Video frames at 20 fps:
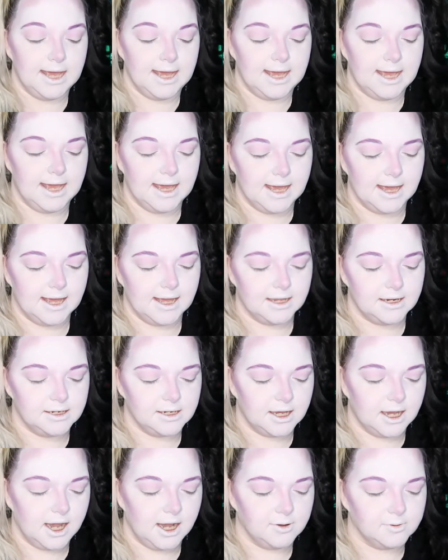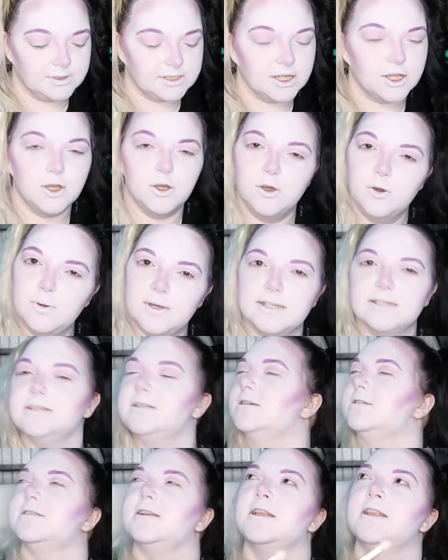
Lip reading: And I was like, who is this?